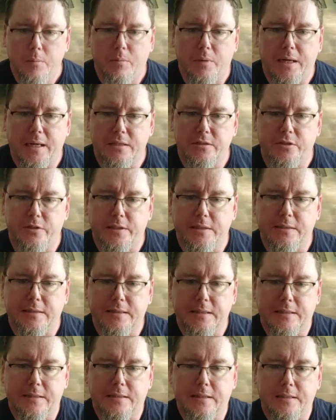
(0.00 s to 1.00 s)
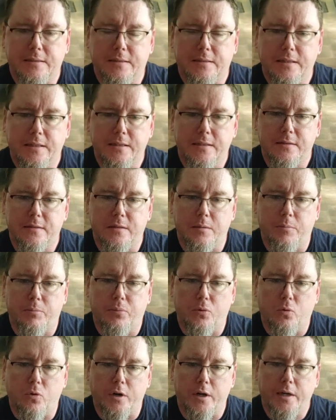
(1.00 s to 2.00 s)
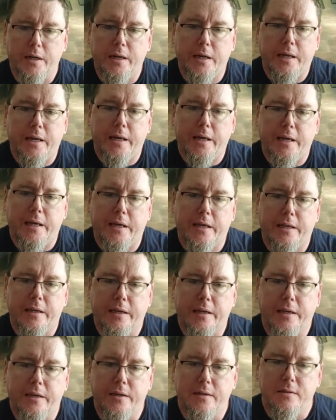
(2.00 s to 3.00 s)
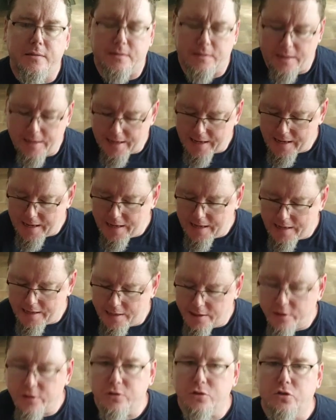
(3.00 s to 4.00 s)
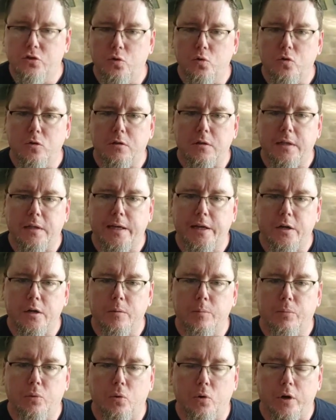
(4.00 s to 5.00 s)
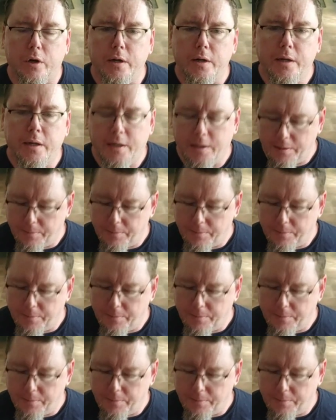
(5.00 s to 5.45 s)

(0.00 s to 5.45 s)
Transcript: But as you can see, this is the board. It is a dual layered board.